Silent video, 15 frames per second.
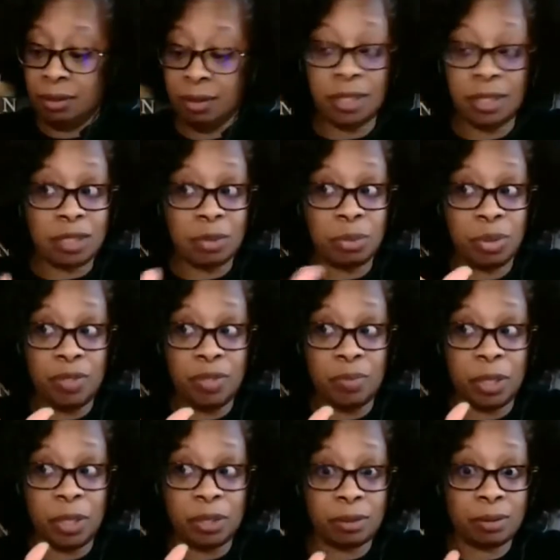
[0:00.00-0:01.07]
It's
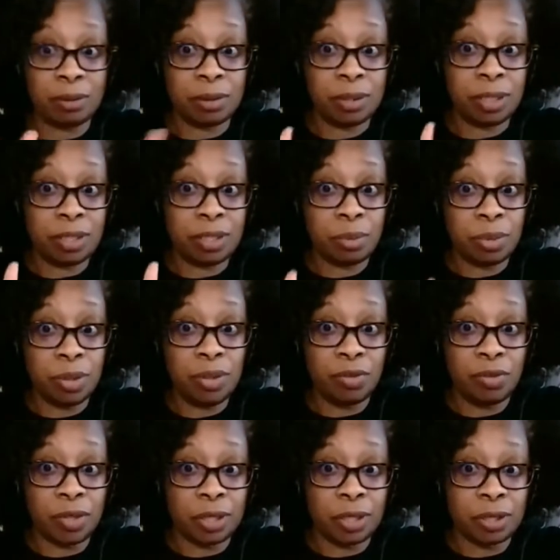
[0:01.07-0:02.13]
improving. It's
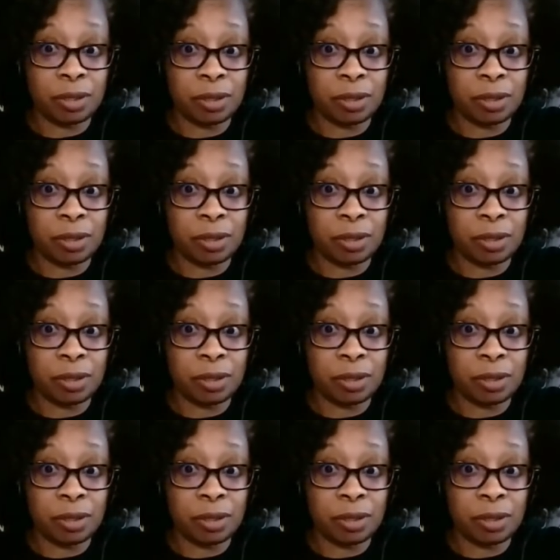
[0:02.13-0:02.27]
improving.